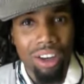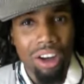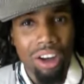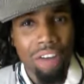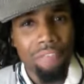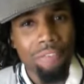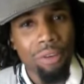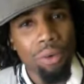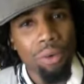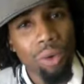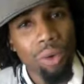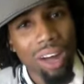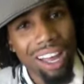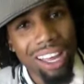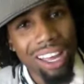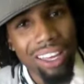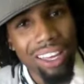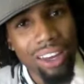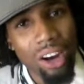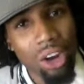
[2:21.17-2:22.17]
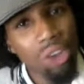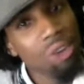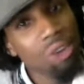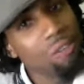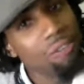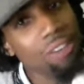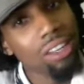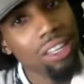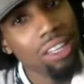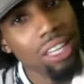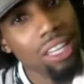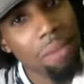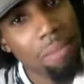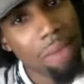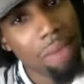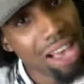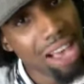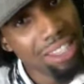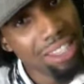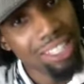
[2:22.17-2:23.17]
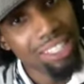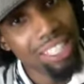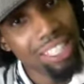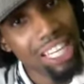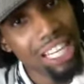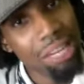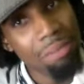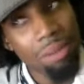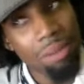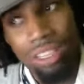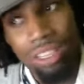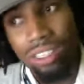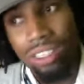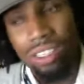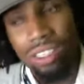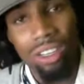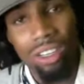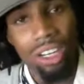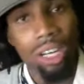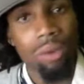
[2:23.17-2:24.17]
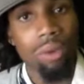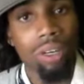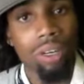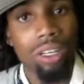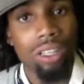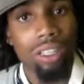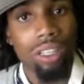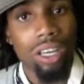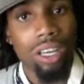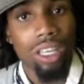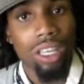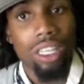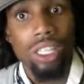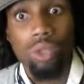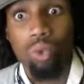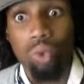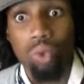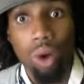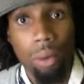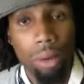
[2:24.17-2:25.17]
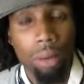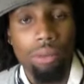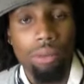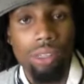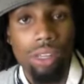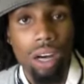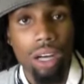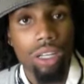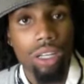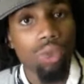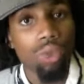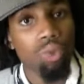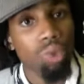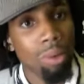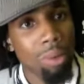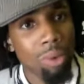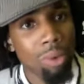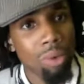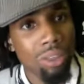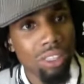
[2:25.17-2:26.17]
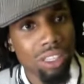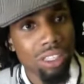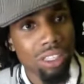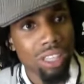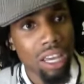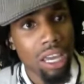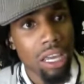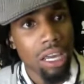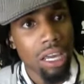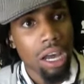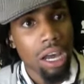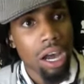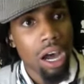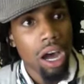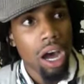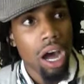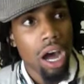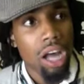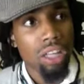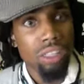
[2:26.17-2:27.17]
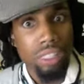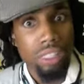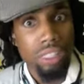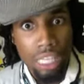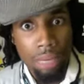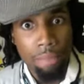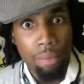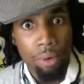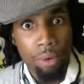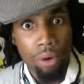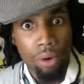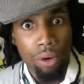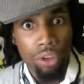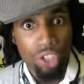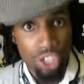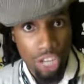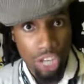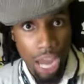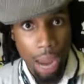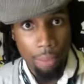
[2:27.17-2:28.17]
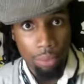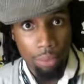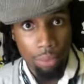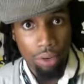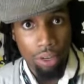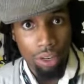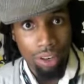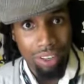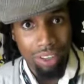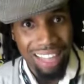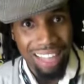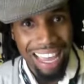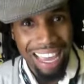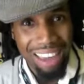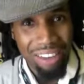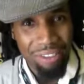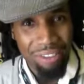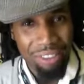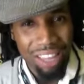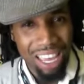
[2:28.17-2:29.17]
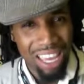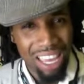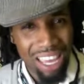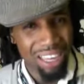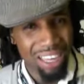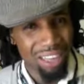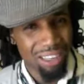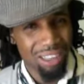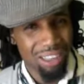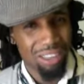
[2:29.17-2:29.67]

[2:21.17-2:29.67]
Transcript: For what? Are you feeling emasculated because this girl wanna, this woman, I'm sorry, this woman wants to take a deeper chapter in her life? Like,